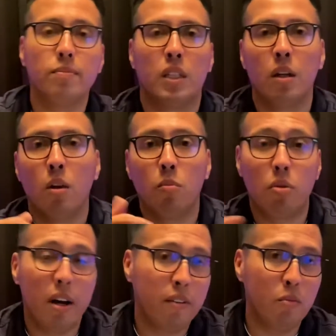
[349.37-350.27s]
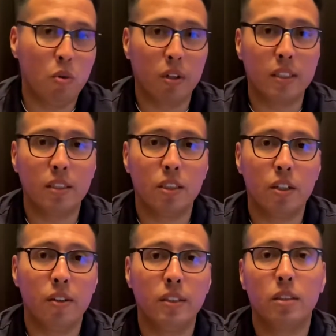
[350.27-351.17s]
Private mortgage
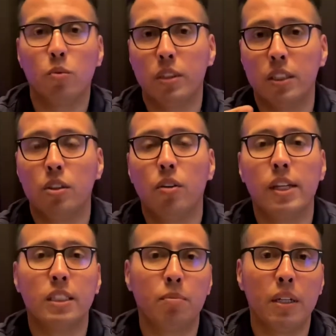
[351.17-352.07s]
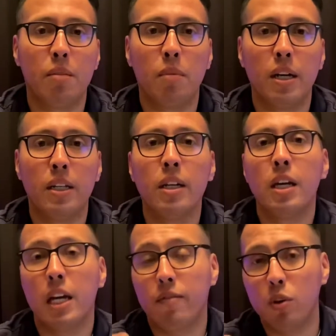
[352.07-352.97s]
insurance, which is known as PMI, if you
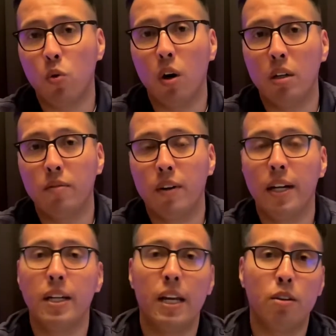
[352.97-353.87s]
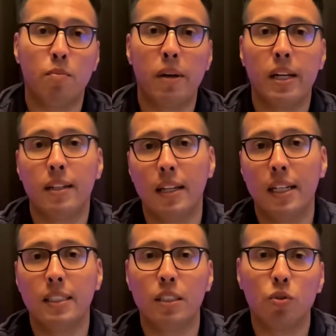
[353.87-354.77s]
qualified and you paid less than
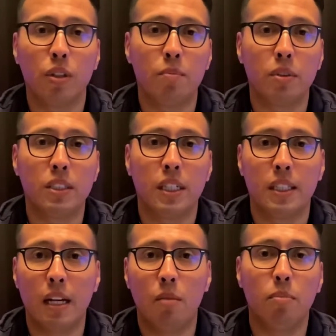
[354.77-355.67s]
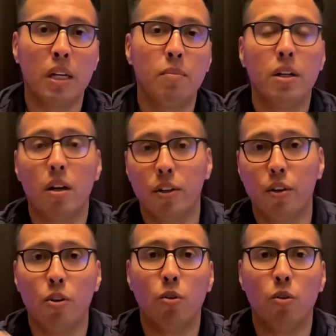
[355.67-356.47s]
20% down payment on your home.